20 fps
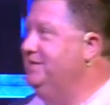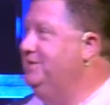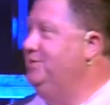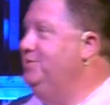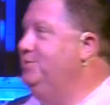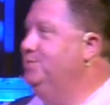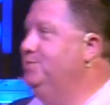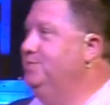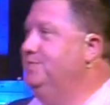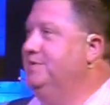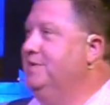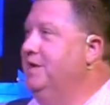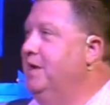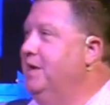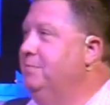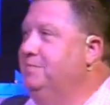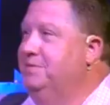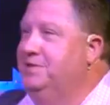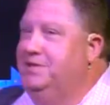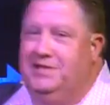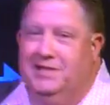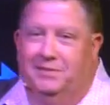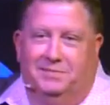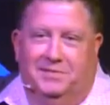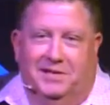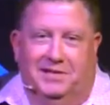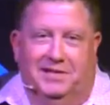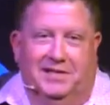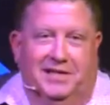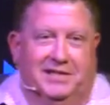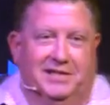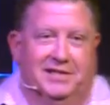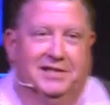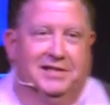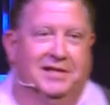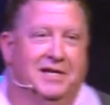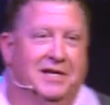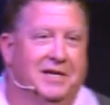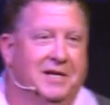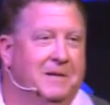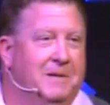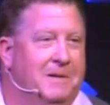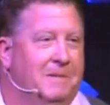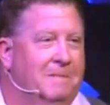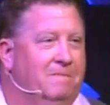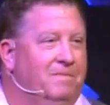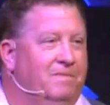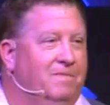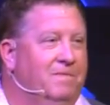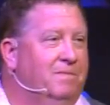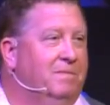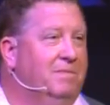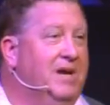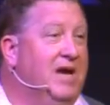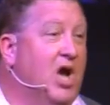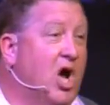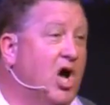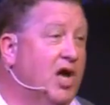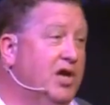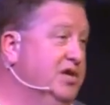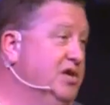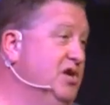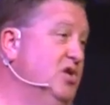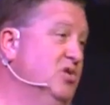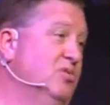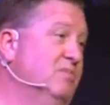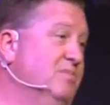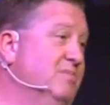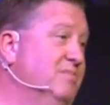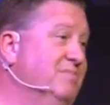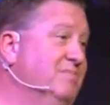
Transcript: that you've accomplished something that's beyond you?